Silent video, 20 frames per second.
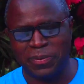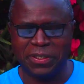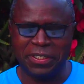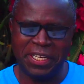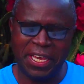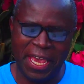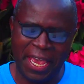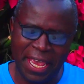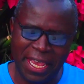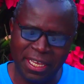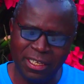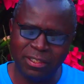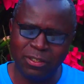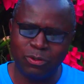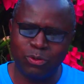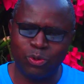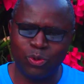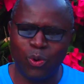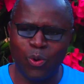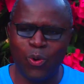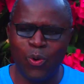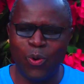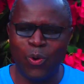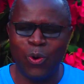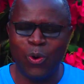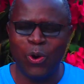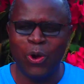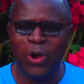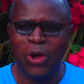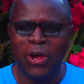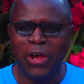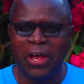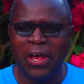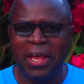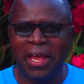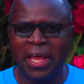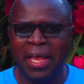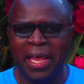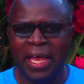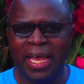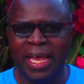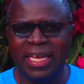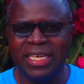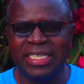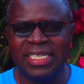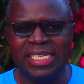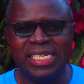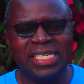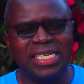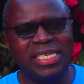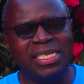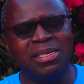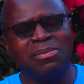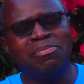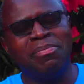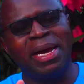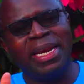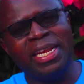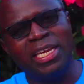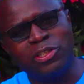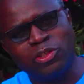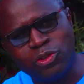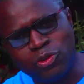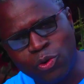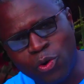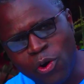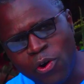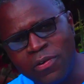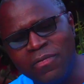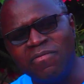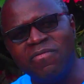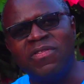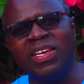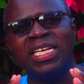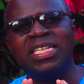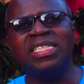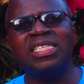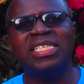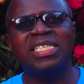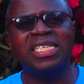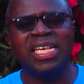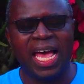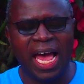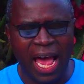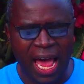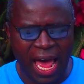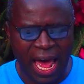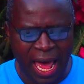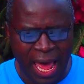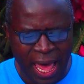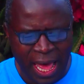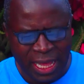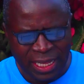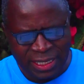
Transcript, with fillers: Okay, so he managed to convince uh,